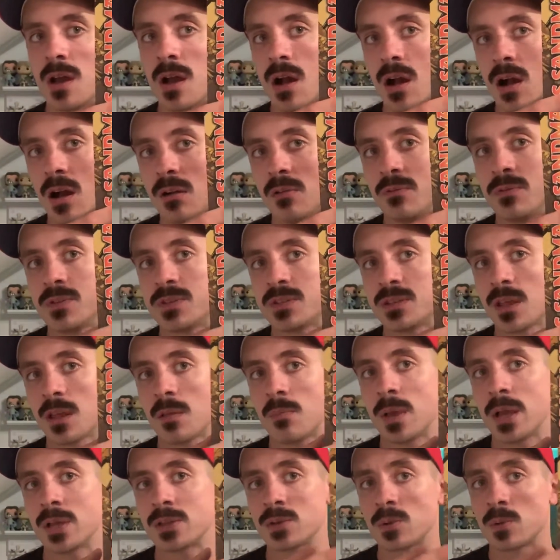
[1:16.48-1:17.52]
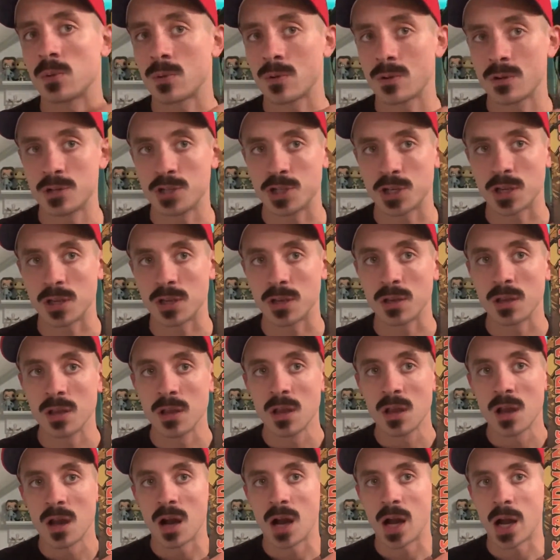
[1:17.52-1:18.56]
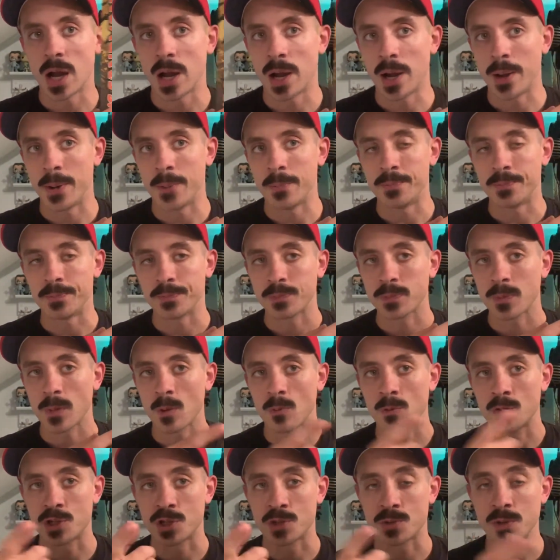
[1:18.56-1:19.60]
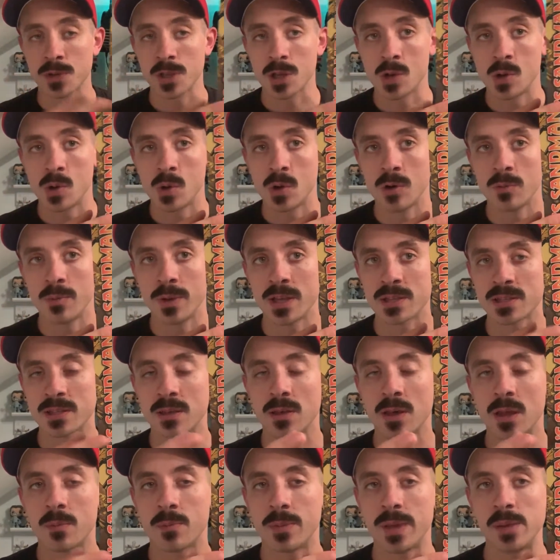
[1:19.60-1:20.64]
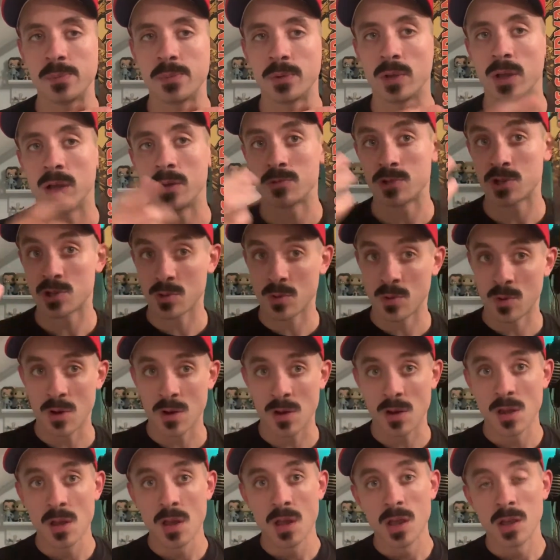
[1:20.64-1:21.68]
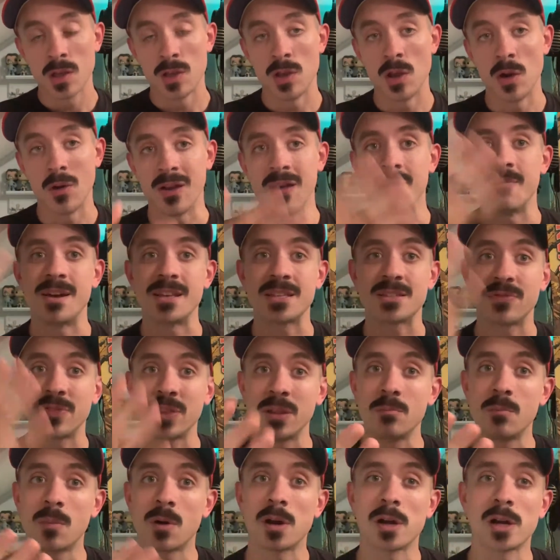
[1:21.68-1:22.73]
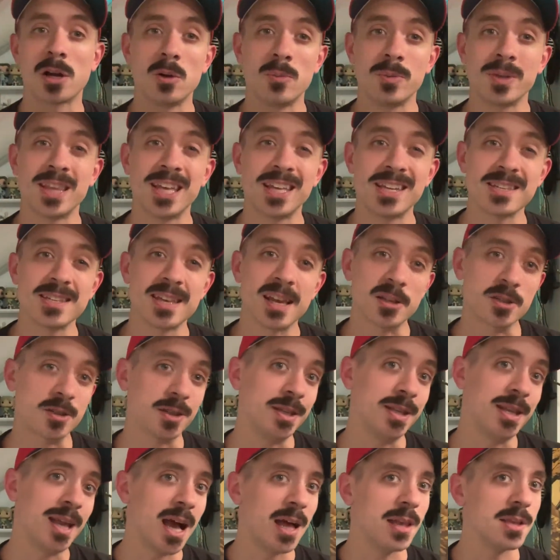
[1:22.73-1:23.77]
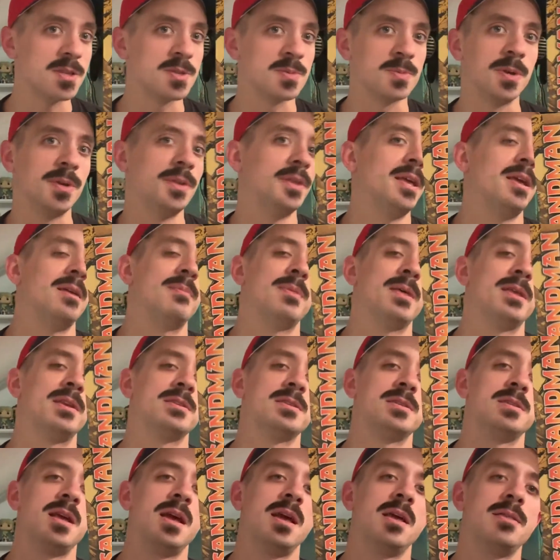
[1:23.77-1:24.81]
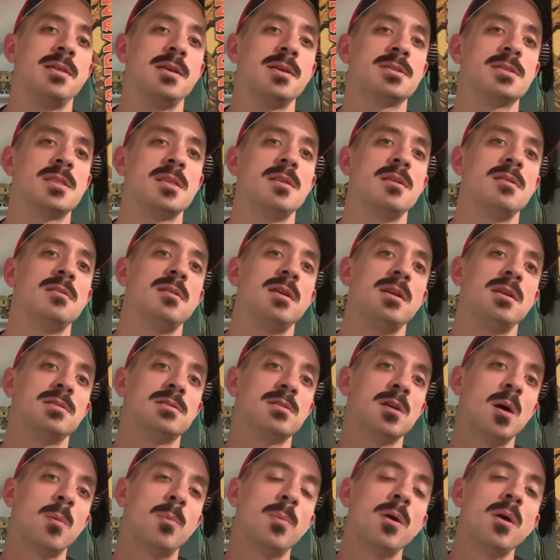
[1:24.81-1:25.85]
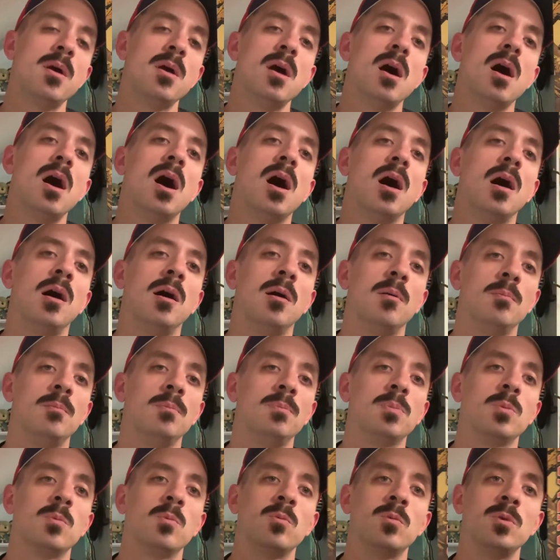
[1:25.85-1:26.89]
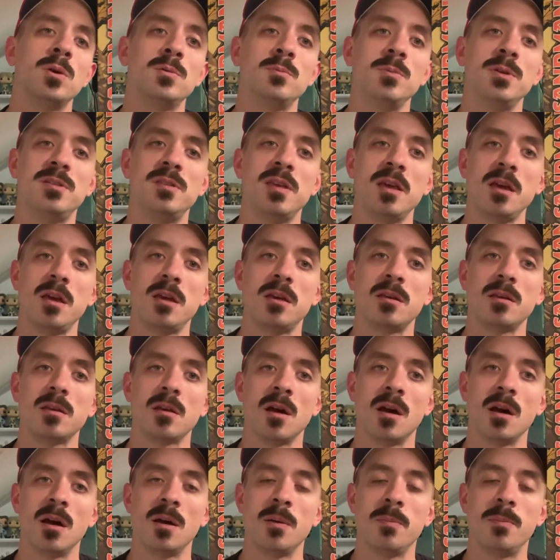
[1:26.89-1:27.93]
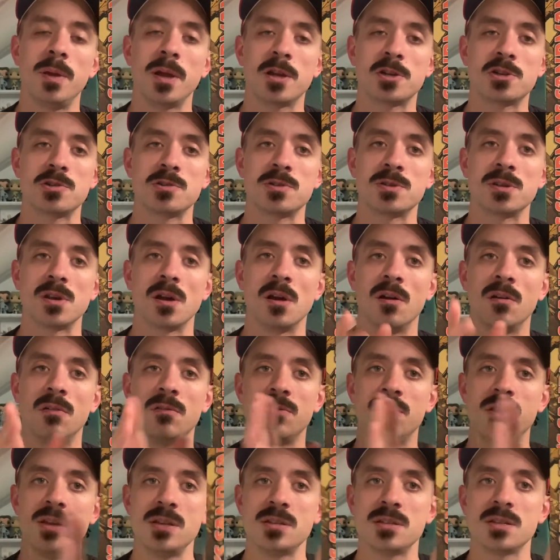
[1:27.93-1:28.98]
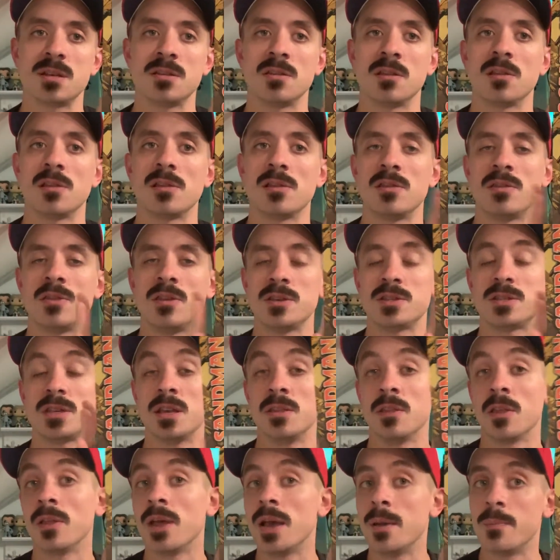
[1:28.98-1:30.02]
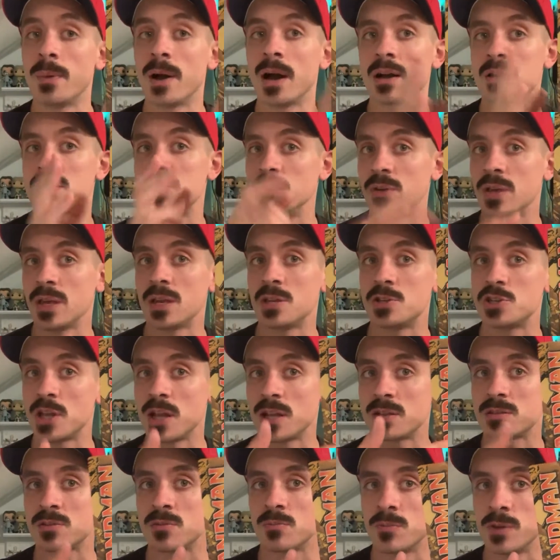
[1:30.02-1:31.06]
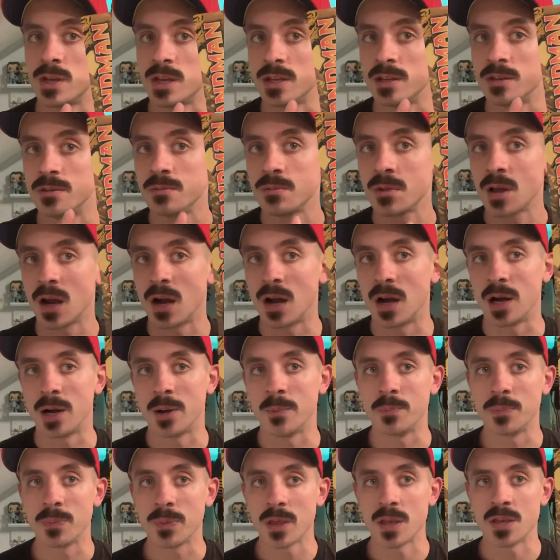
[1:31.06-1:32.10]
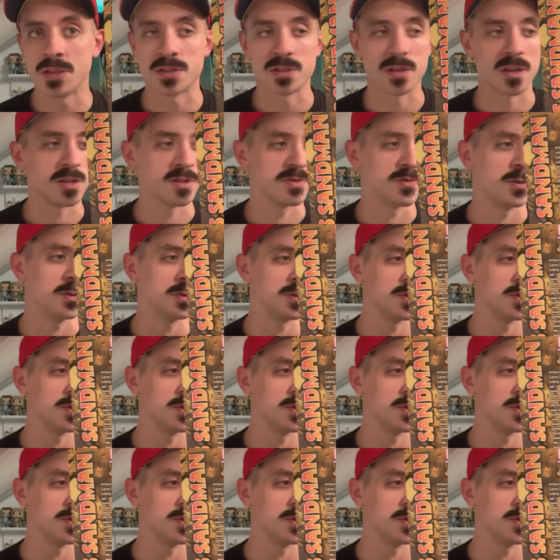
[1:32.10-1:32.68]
of the Sandman's origin, um, which is really cool because a lot of people, I'm sure, know him as Flint Marko, but that is actually not his real name. That is an alias that he takes up. Um, when we take uh, pictures of these in the, this in the light box, you'll get a chance to read Um, his, his full